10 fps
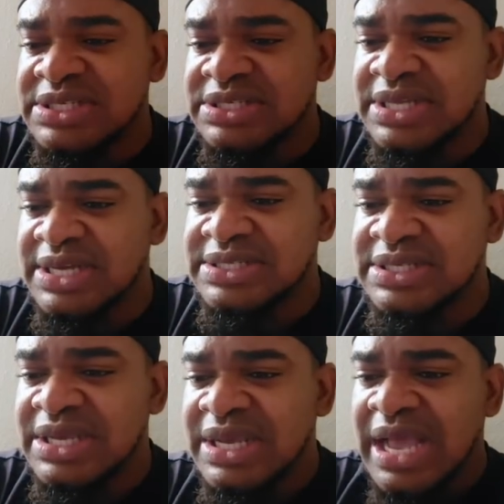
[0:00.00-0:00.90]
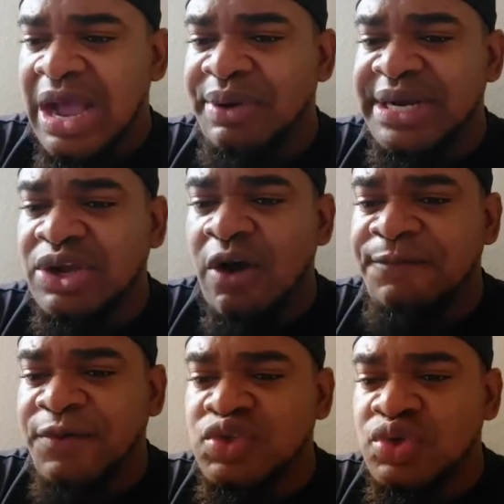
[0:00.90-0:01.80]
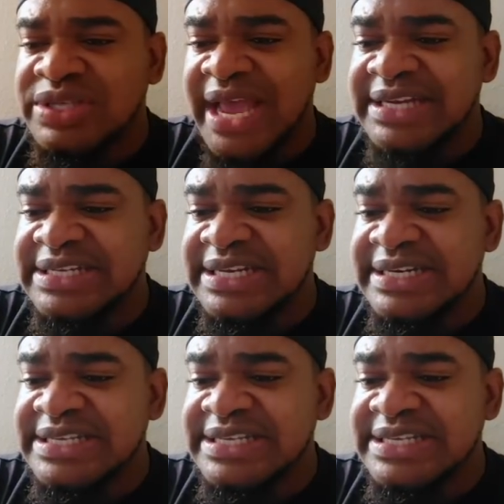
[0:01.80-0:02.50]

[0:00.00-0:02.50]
sisters. And when they come for society in